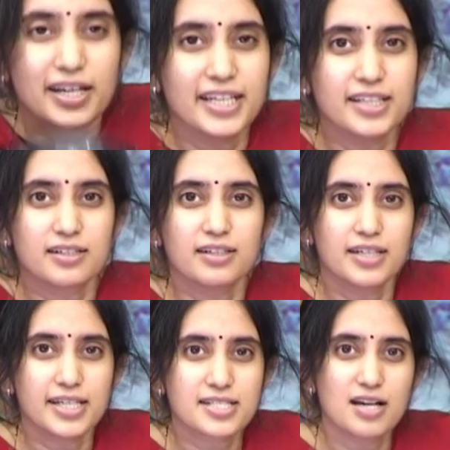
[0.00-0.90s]
In the
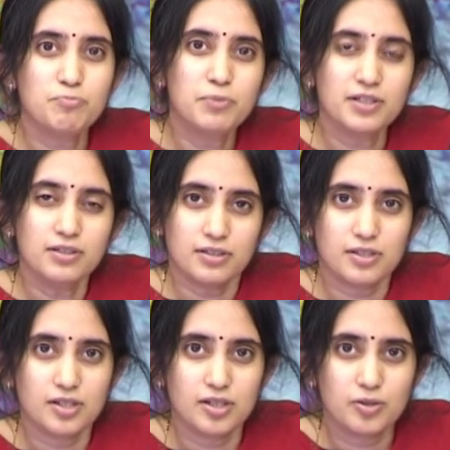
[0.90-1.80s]
third example,
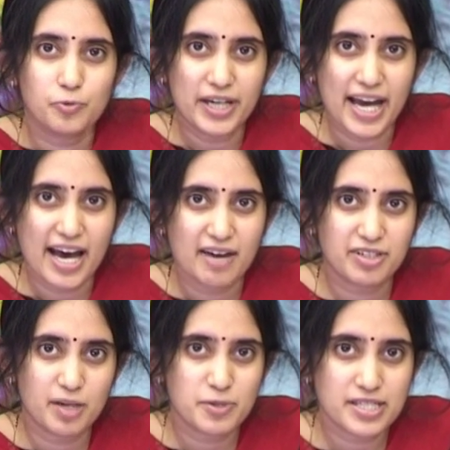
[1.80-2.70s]
we have a
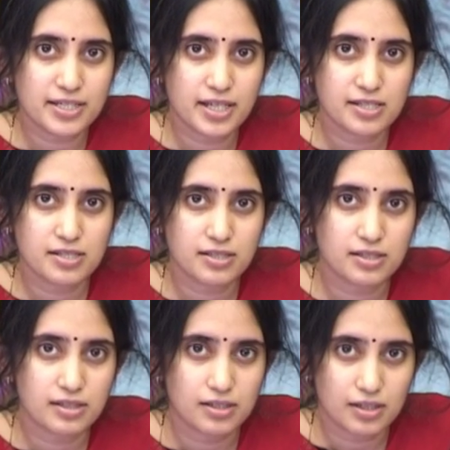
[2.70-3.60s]
representation
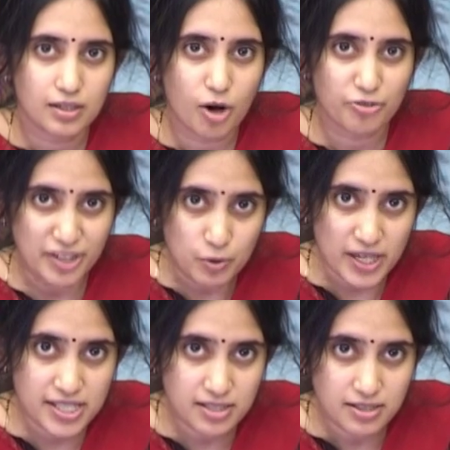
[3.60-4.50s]
of
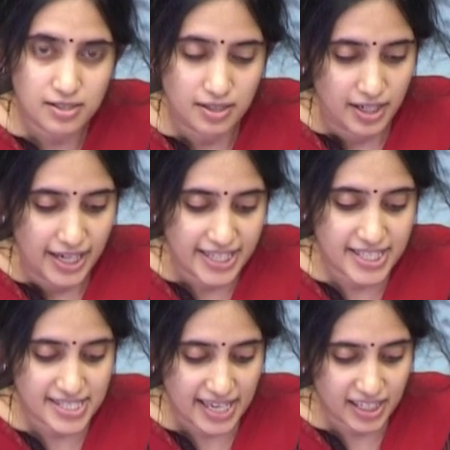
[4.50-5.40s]
equation. In
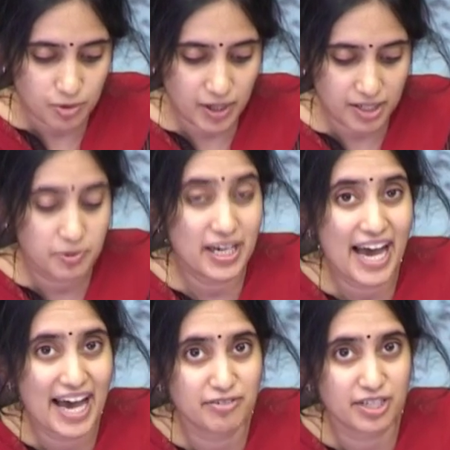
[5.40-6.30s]
the second one, we
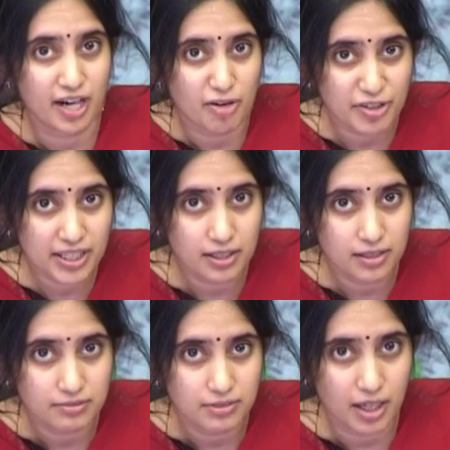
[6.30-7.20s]
have a graphical,
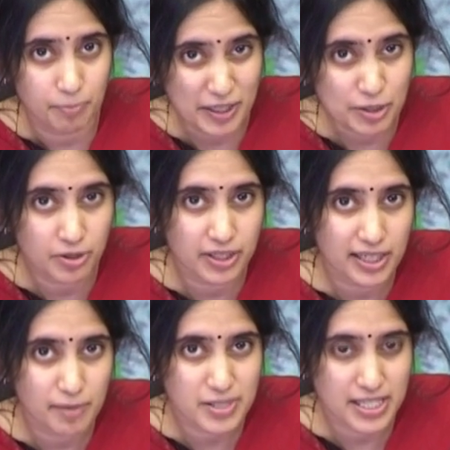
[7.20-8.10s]
uh, pictorial
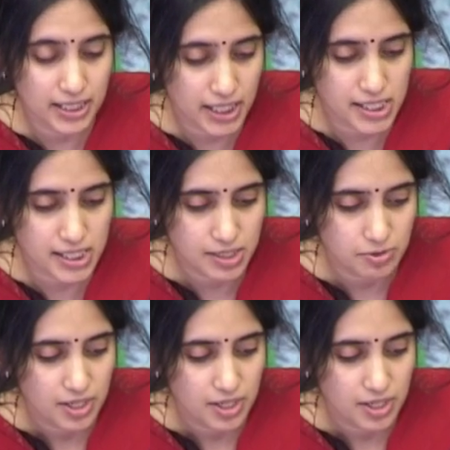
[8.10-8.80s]
representation.